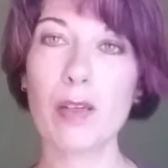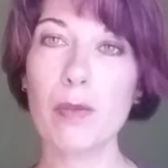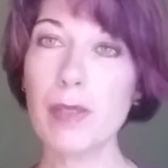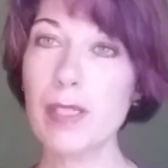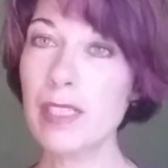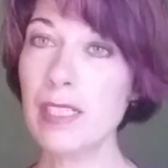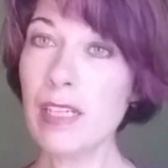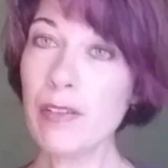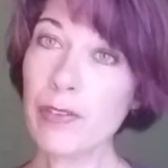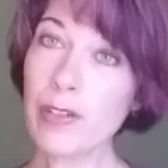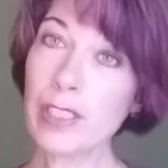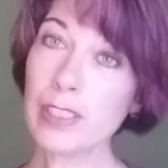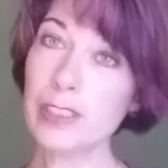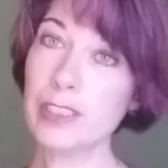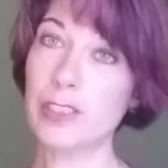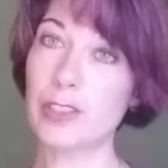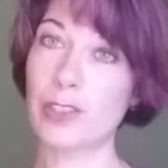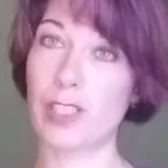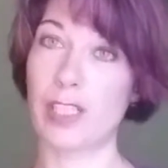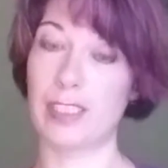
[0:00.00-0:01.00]
I had never
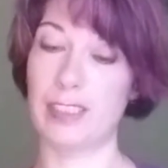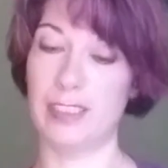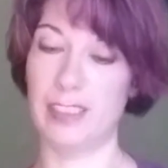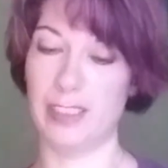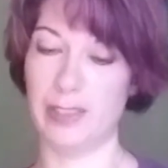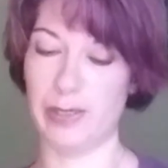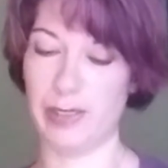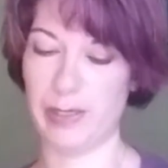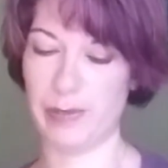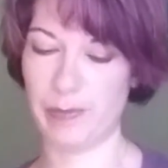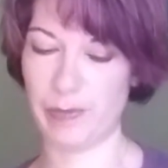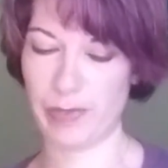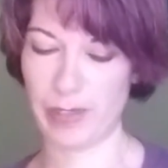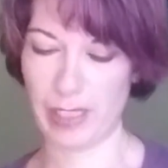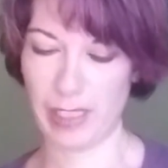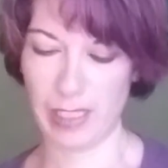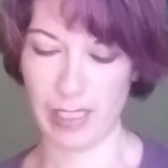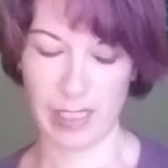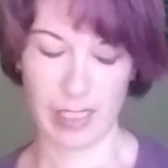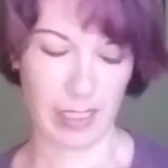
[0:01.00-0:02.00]
actually tried to do it,
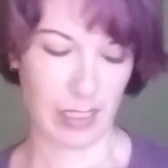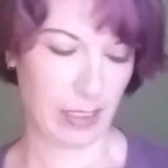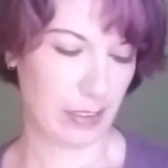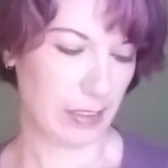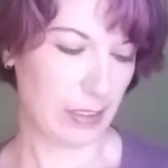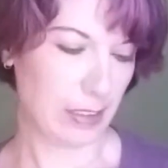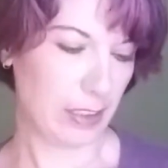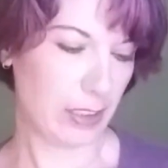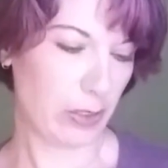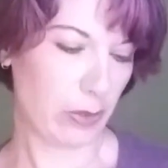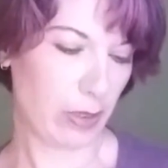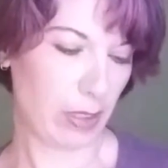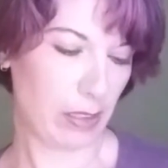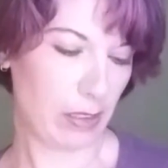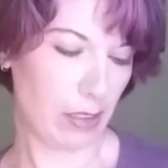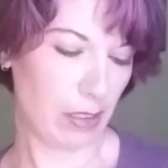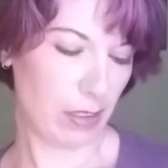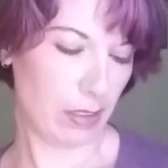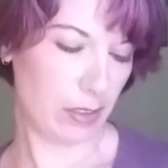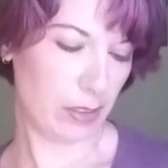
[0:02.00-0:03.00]
and so I
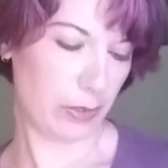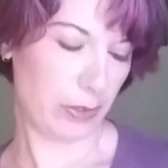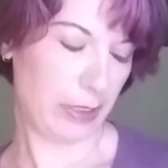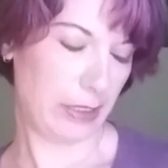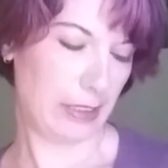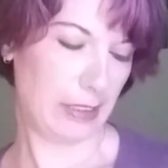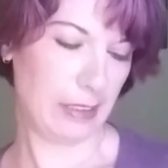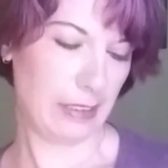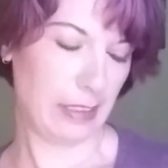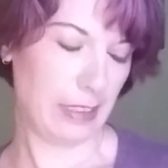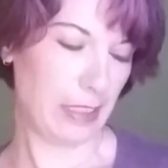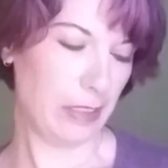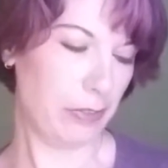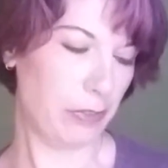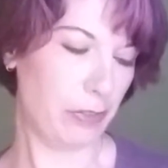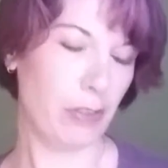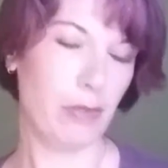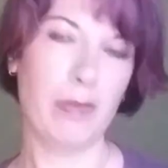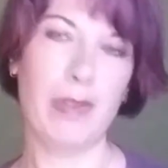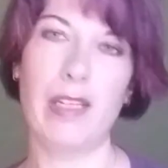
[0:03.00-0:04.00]
learned recently
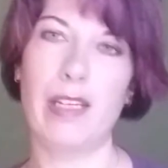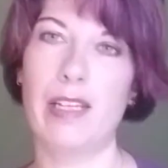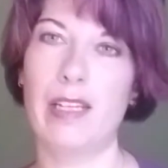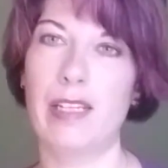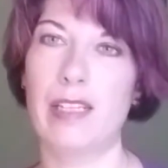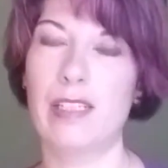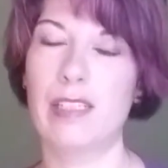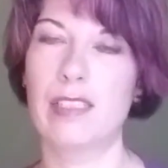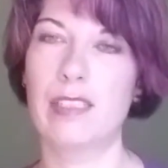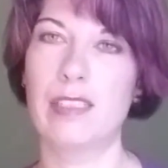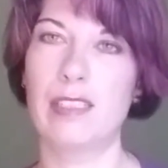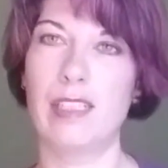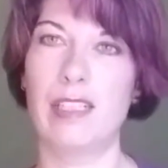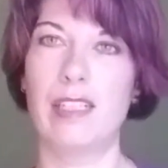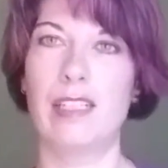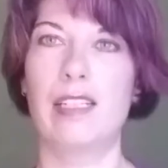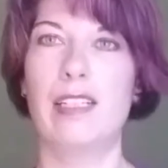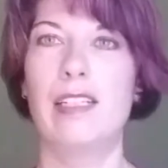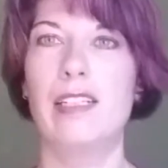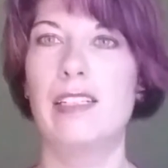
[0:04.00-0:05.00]
from a
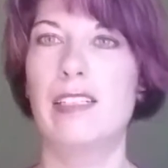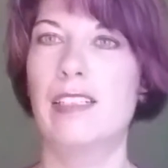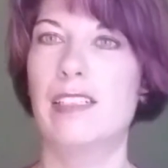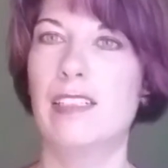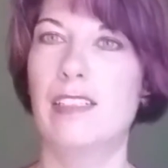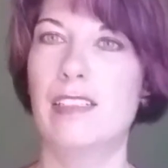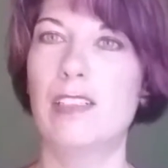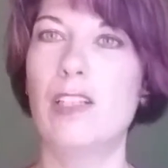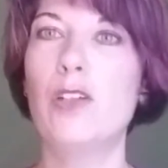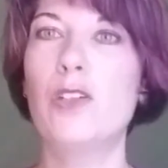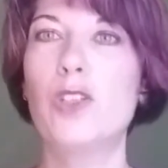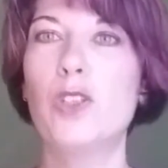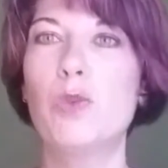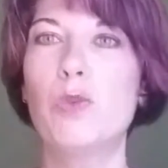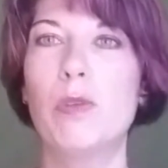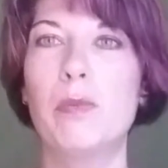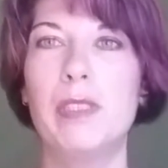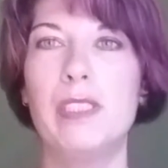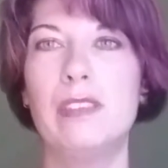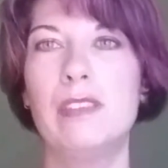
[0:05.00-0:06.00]
local
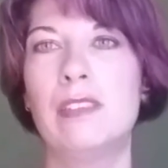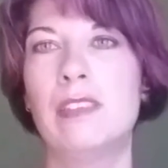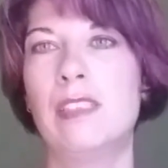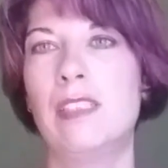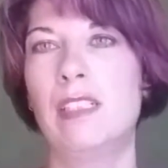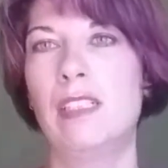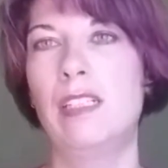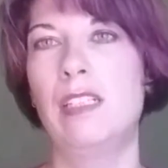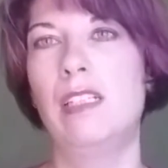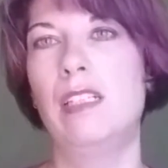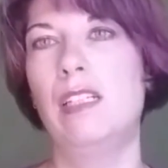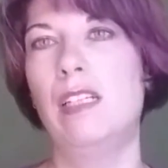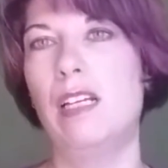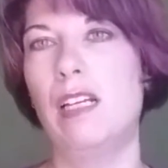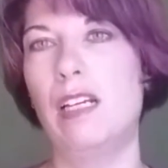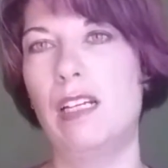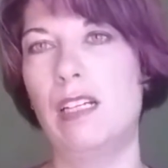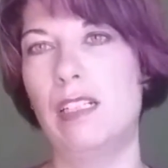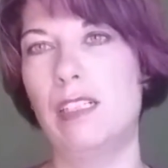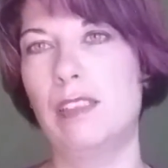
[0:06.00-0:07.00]
woman
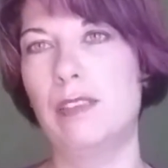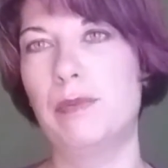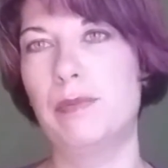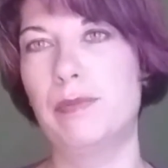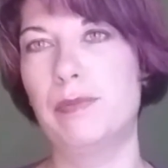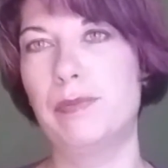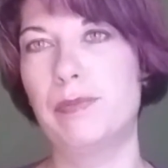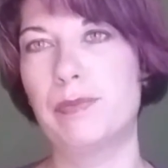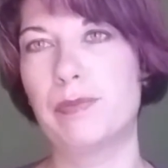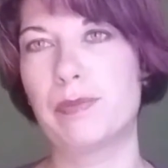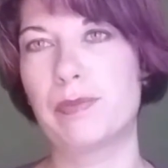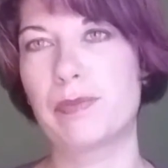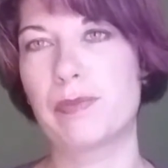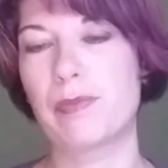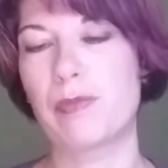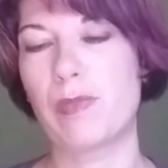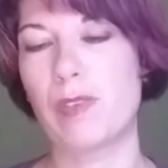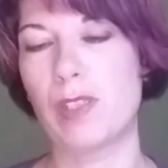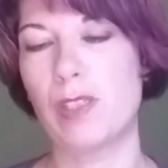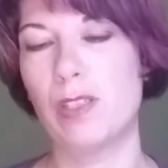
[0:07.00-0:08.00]

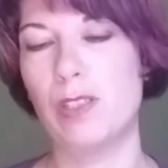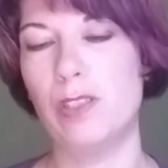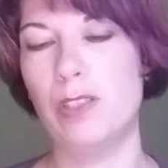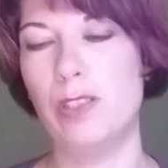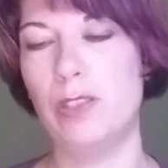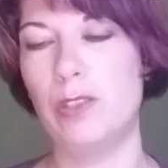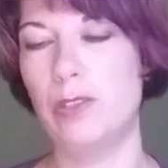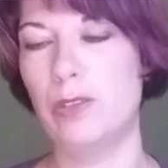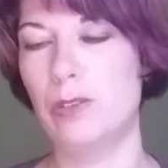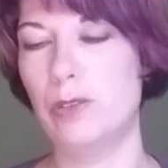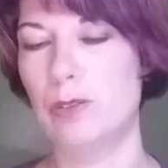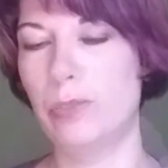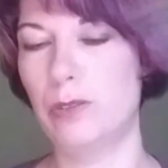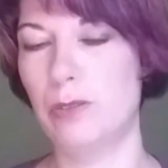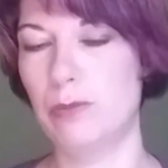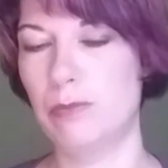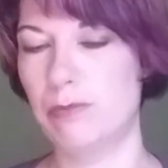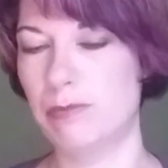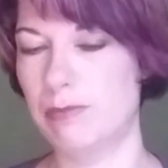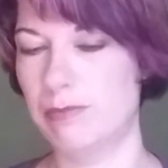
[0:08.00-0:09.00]

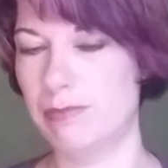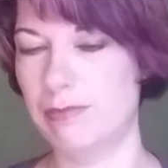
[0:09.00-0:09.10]
who